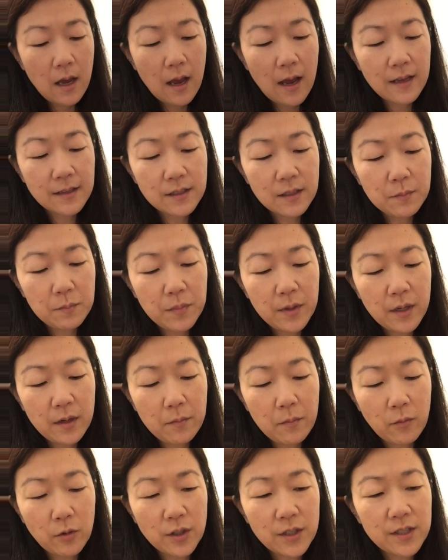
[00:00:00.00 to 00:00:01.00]
Has a bit
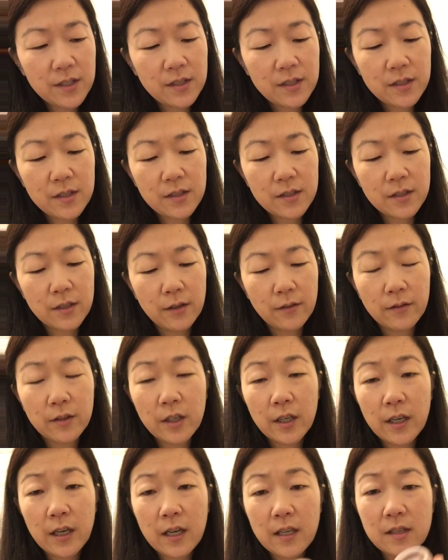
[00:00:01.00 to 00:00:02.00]
of more
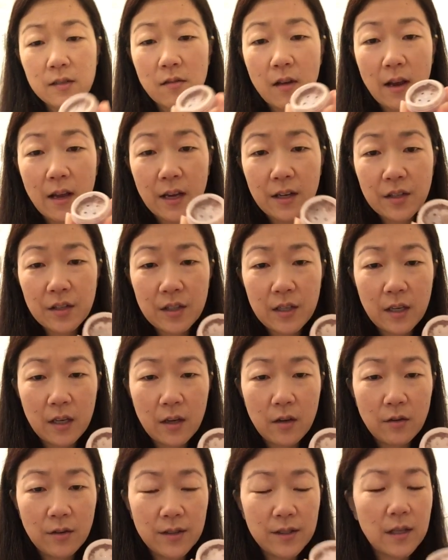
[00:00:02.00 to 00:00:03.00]
silver in it. So I actually,
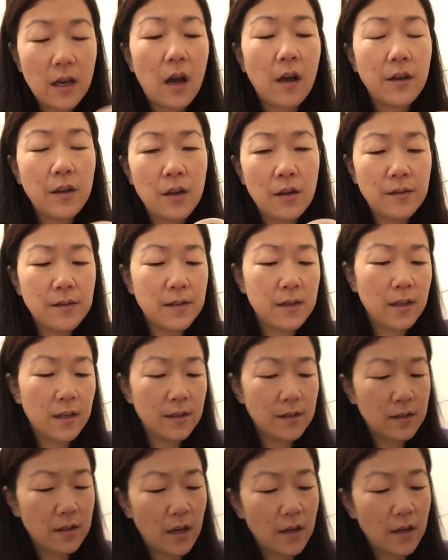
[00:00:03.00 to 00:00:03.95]
you'll, I'll use this.